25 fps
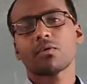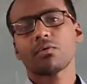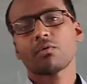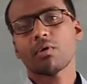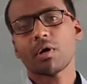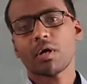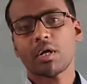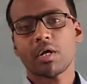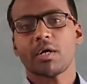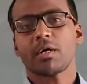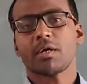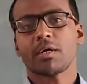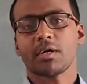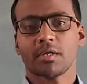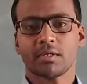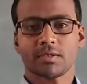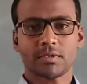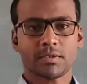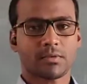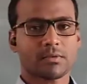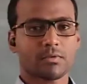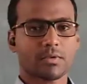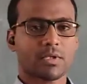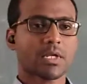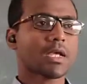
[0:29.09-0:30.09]
quadrilaterals.
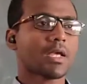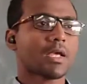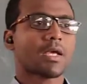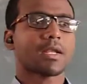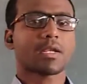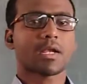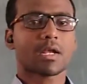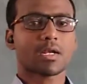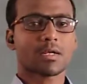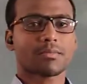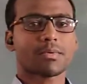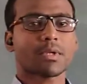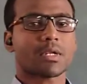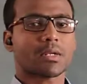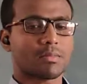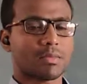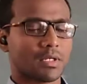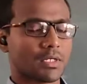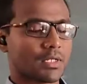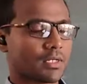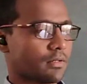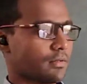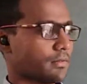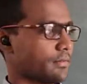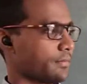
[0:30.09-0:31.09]
Okay, area and
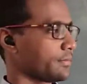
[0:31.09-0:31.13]
perimeter.